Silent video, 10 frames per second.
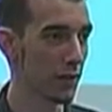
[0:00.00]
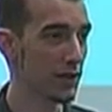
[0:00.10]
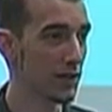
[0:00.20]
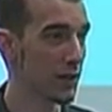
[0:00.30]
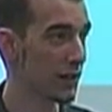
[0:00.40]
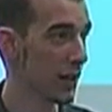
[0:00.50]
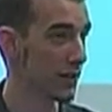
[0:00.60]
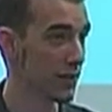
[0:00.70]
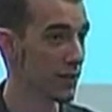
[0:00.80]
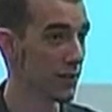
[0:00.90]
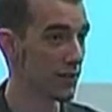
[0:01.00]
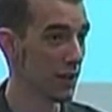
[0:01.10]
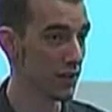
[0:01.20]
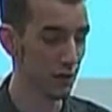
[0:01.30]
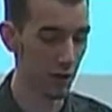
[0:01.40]
to places like Texas and
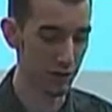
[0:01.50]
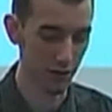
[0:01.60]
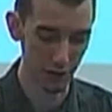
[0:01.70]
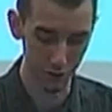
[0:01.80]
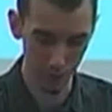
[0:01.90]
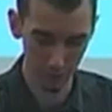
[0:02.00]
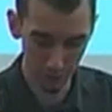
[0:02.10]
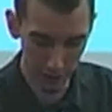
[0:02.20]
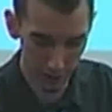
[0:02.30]
states across the country?